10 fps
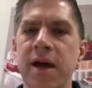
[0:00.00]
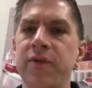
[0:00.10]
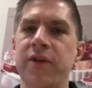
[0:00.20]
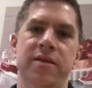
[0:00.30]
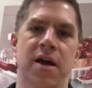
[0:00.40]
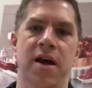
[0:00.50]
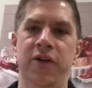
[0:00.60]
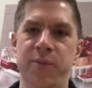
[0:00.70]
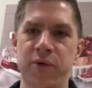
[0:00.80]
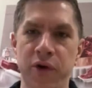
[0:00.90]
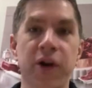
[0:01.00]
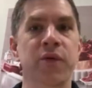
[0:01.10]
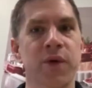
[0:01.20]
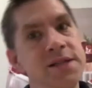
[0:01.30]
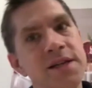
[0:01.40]
I was like the entrepreneur
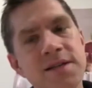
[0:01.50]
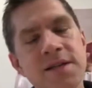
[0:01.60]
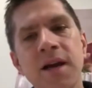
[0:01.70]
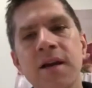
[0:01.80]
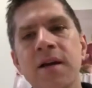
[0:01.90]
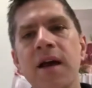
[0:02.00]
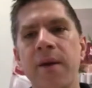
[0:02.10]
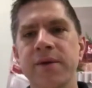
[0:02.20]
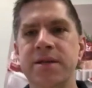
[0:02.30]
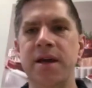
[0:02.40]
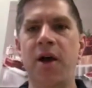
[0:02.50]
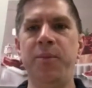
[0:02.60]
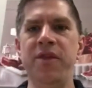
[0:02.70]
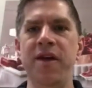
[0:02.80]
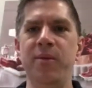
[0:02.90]
in residence, and I was
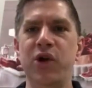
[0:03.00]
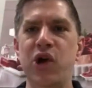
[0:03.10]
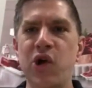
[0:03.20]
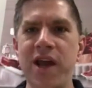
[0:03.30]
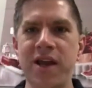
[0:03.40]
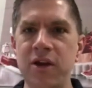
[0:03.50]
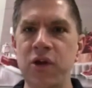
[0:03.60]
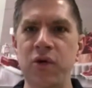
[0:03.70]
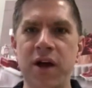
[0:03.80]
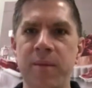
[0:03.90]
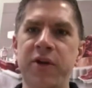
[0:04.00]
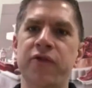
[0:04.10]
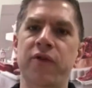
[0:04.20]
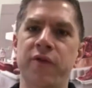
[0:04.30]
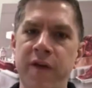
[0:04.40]
helping them create new companies
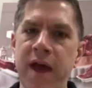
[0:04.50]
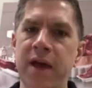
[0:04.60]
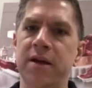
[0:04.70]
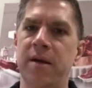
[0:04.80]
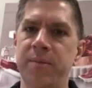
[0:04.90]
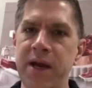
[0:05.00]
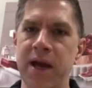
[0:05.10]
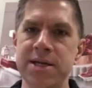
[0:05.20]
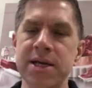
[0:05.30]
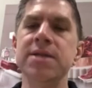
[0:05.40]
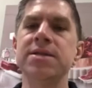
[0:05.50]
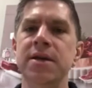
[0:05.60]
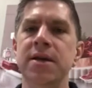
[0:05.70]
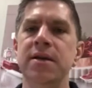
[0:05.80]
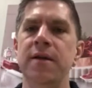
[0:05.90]
or vet company ideas.
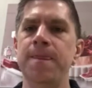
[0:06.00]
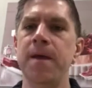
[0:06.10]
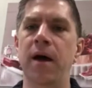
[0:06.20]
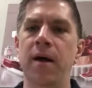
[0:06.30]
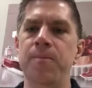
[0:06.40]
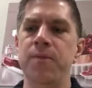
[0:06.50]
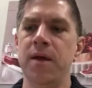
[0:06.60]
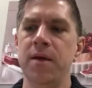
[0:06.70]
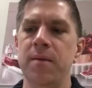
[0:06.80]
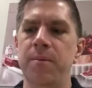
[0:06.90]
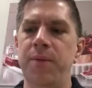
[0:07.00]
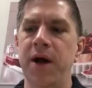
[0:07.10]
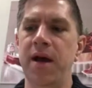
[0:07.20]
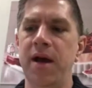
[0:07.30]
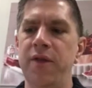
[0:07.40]

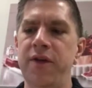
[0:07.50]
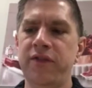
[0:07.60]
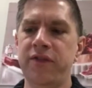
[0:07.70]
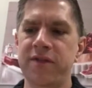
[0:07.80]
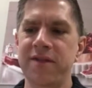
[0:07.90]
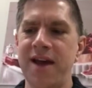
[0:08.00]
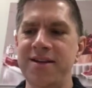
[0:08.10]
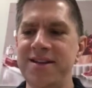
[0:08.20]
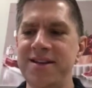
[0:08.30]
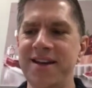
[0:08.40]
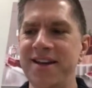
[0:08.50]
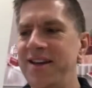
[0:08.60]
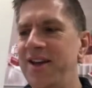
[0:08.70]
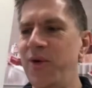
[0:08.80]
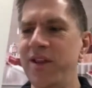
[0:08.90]
But this idea,
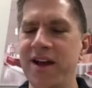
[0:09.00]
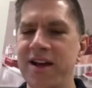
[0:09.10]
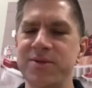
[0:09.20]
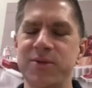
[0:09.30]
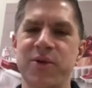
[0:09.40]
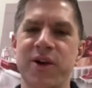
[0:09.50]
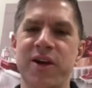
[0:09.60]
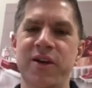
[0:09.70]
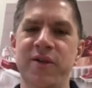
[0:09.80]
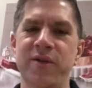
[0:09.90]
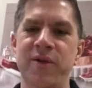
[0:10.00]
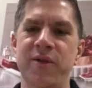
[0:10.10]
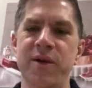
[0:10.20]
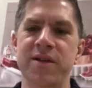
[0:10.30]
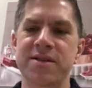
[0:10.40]
one of the guys who was working with
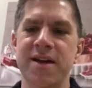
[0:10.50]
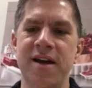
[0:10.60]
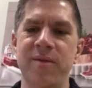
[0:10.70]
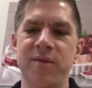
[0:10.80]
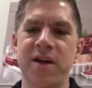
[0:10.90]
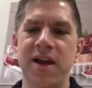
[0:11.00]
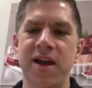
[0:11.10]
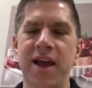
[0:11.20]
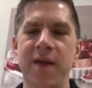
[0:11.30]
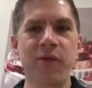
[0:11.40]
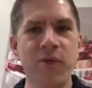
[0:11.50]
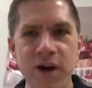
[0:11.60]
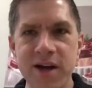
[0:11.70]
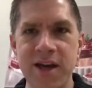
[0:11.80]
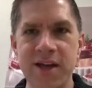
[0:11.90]
me at the time kind of came to
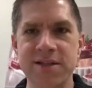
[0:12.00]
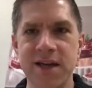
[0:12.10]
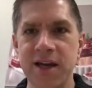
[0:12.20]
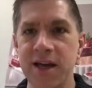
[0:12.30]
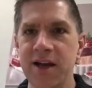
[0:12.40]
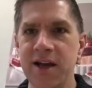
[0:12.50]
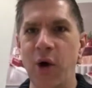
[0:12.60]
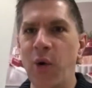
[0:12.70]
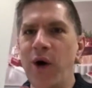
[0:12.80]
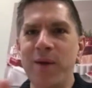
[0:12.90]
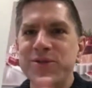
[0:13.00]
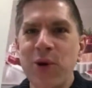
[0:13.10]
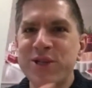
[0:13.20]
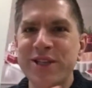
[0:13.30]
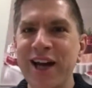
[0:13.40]
work and he said, "Oh, I'm
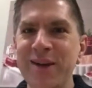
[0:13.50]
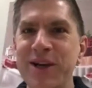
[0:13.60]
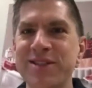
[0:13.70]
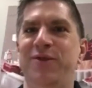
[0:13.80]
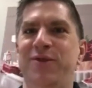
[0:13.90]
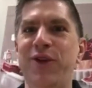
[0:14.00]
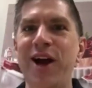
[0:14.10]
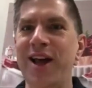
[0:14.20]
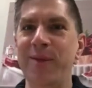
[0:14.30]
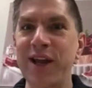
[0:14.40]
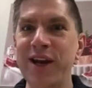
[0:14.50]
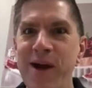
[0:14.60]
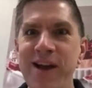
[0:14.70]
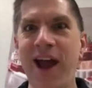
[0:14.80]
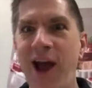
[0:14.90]
so excited because on Friday I'm getting
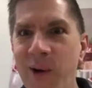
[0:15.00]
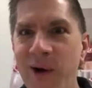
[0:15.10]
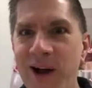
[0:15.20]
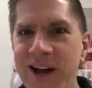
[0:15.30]
my cow."